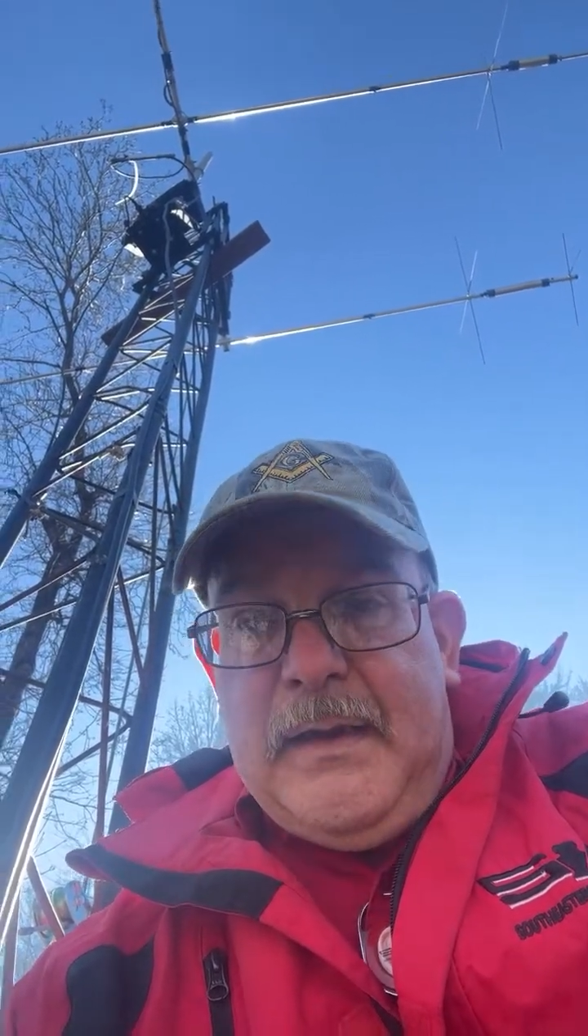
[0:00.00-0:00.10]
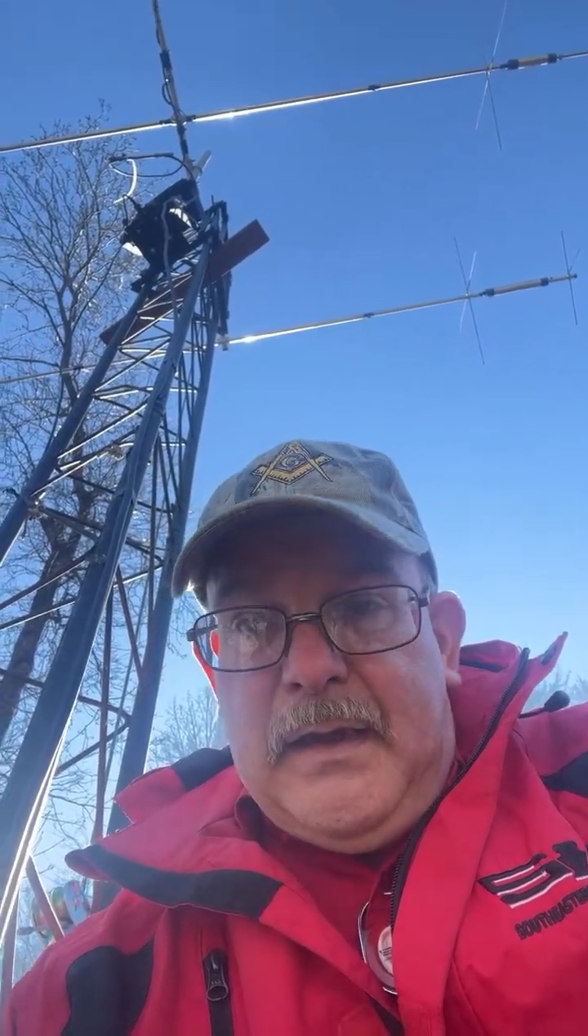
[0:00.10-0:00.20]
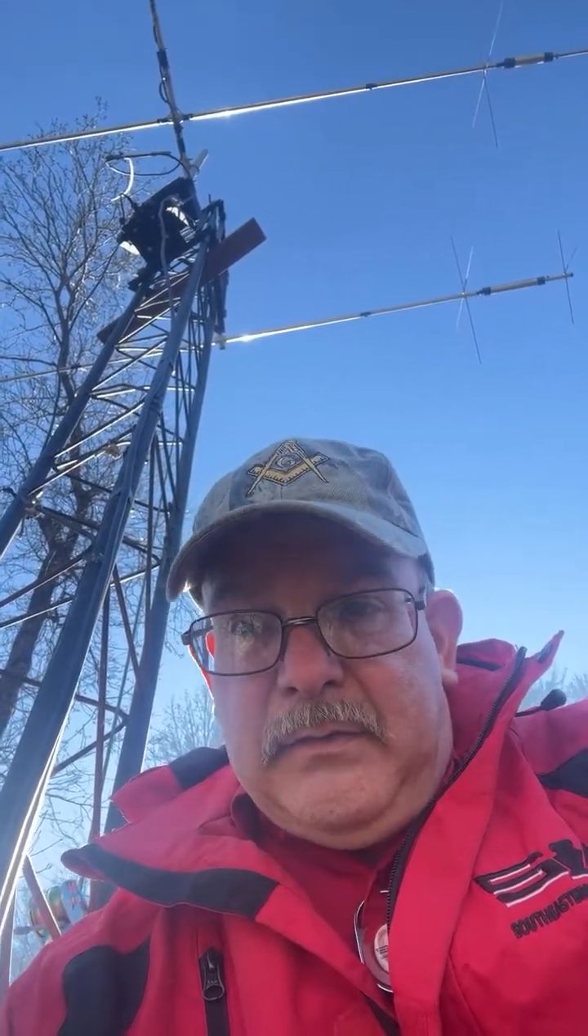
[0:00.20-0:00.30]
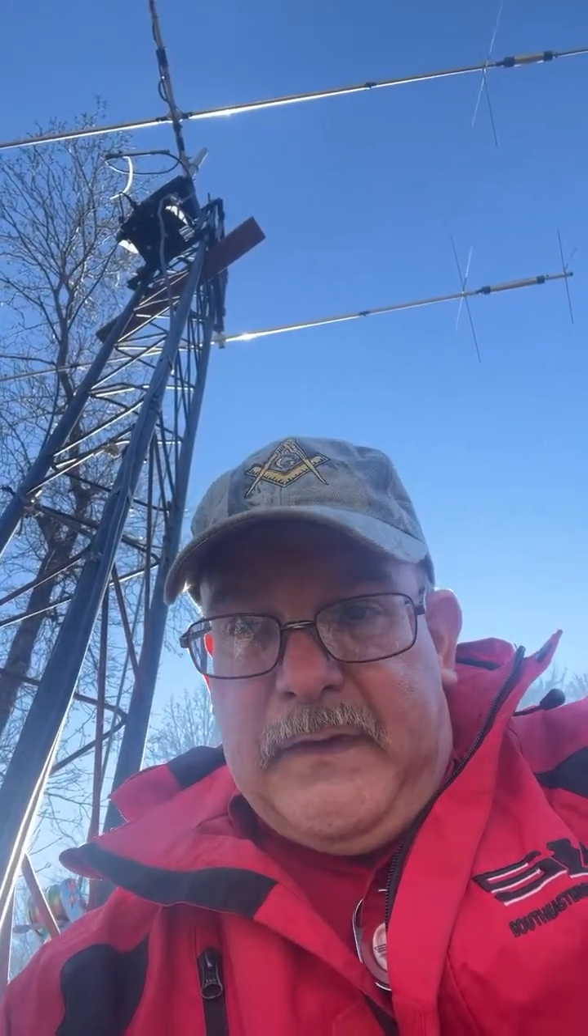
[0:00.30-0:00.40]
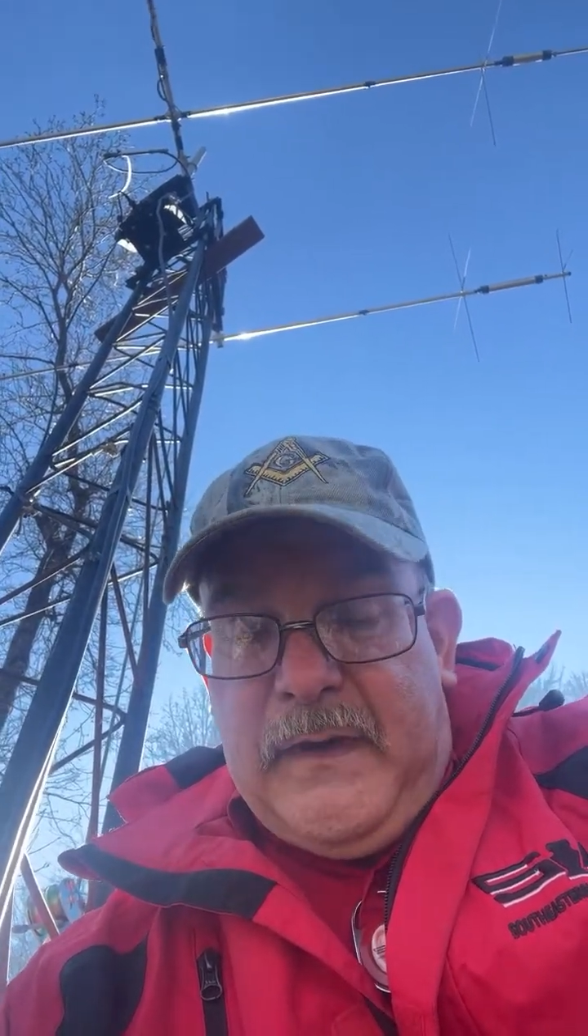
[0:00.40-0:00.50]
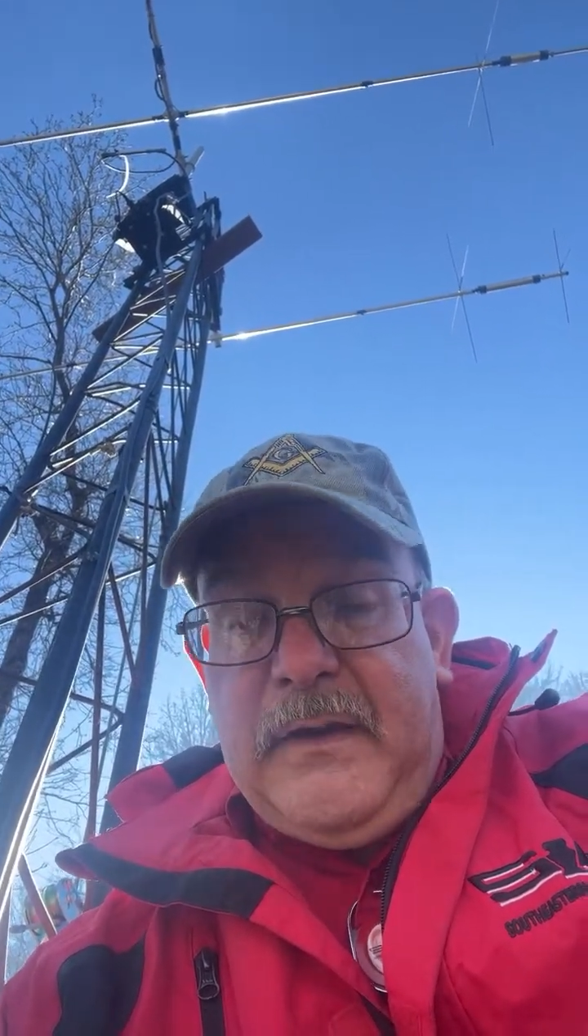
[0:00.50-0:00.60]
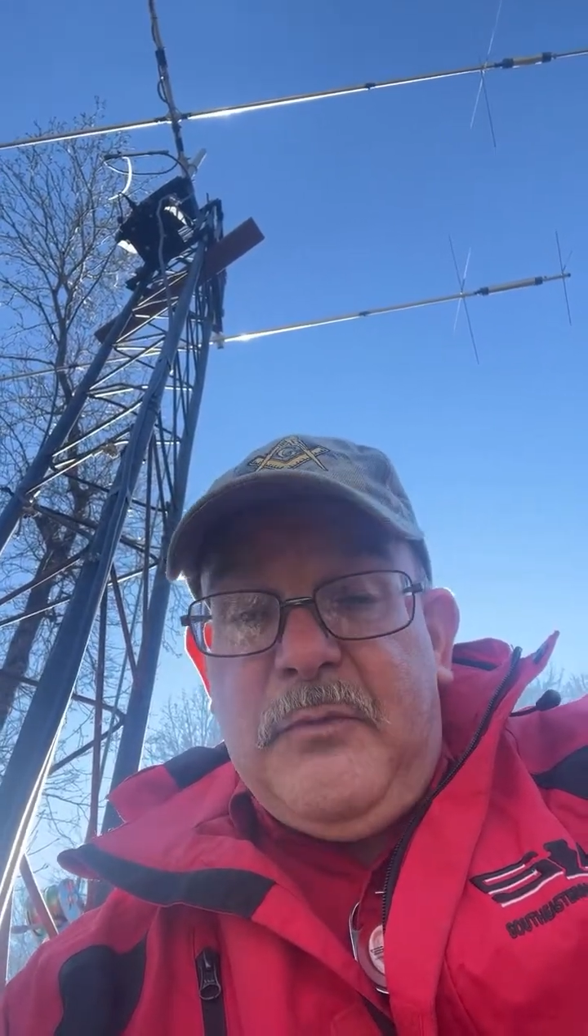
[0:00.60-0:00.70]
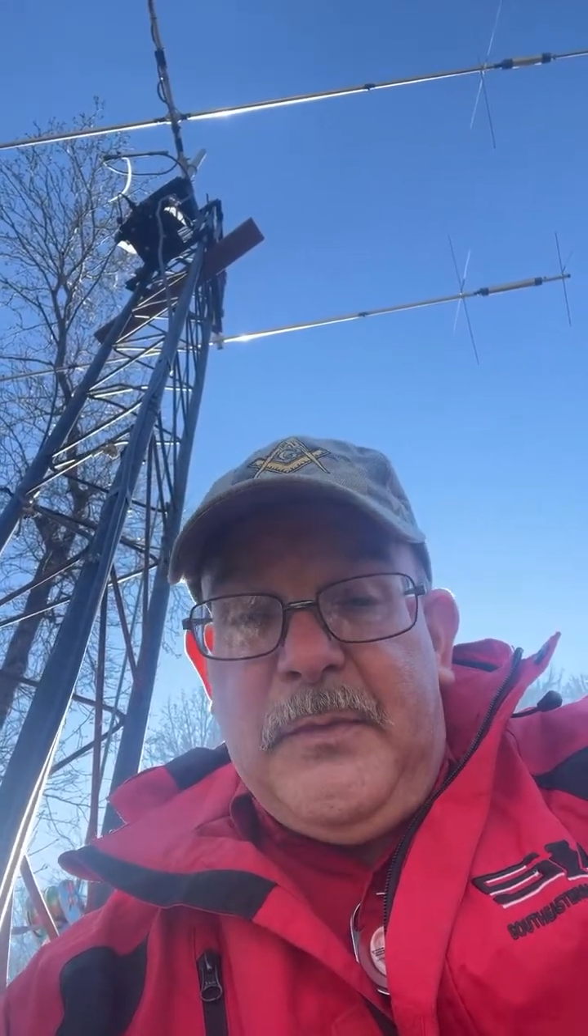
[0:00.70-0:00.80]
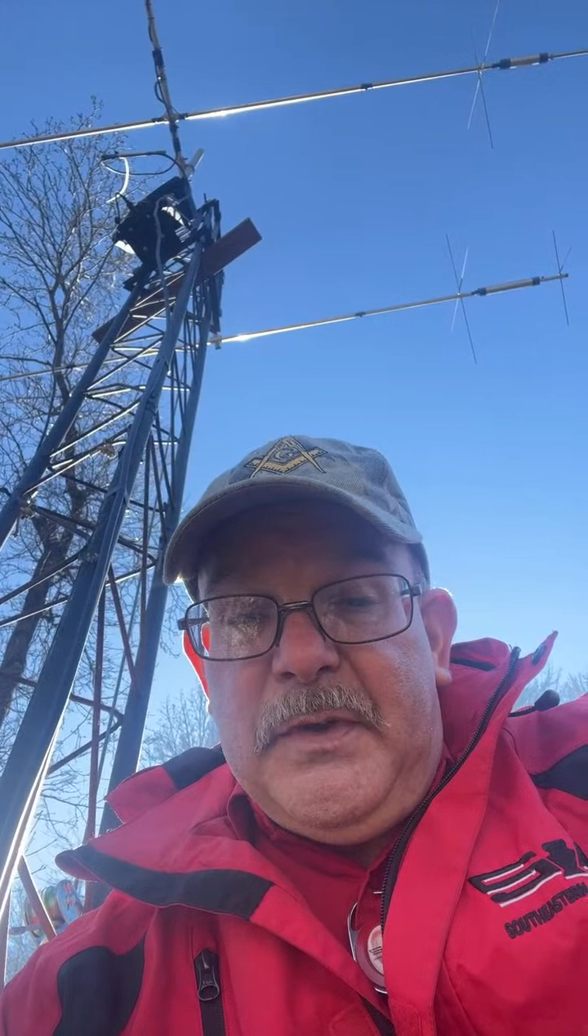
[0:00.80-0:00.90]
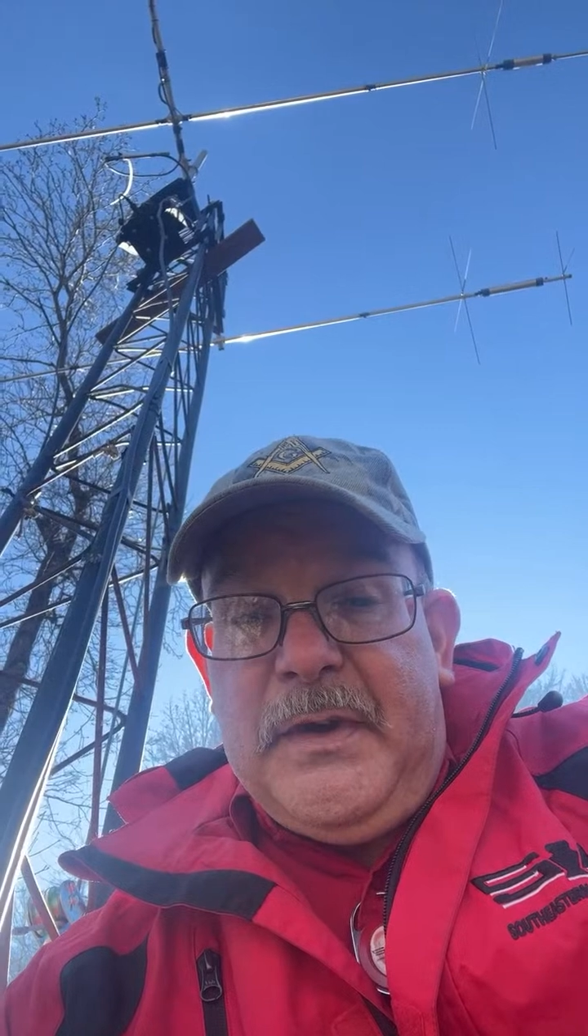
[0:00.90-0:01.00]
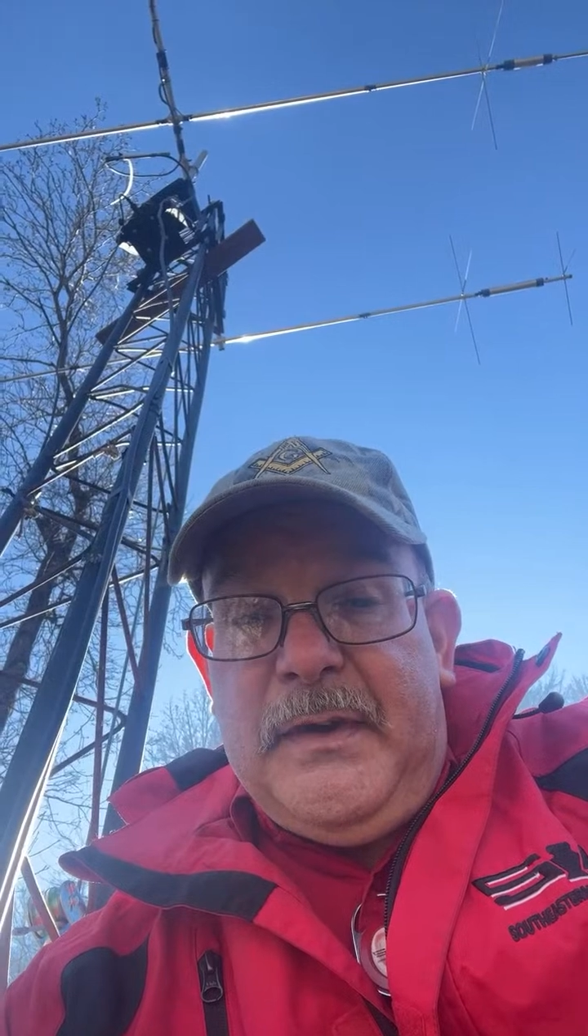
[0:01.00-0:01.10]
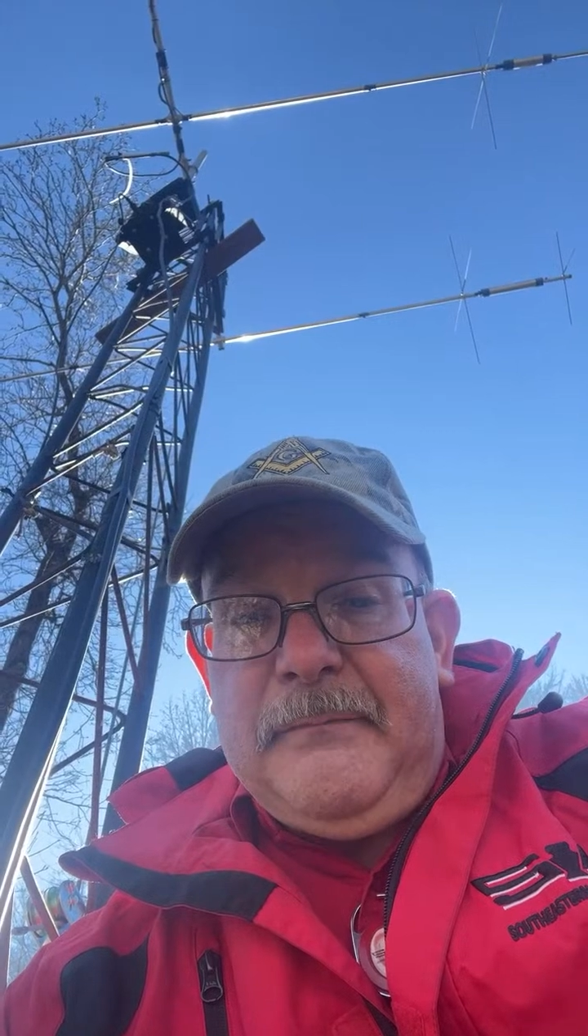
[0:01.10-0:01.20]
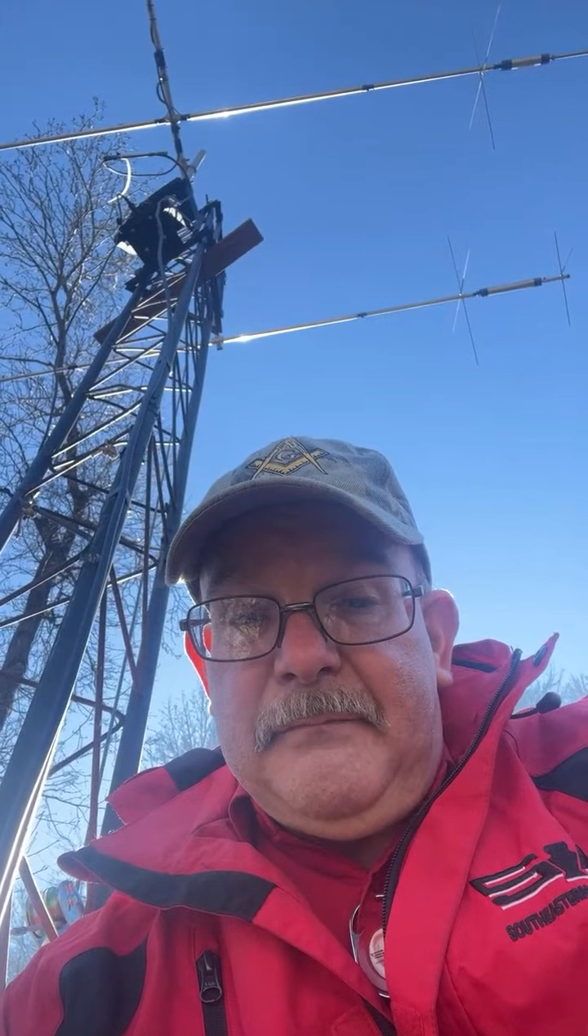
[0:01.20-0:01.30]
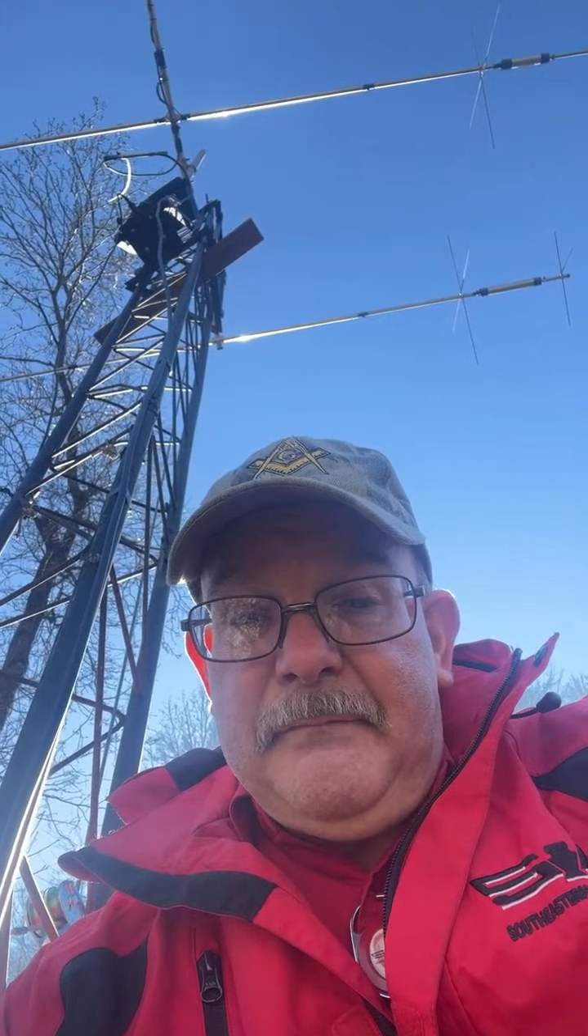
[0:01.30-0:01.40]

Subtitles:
I would save my money,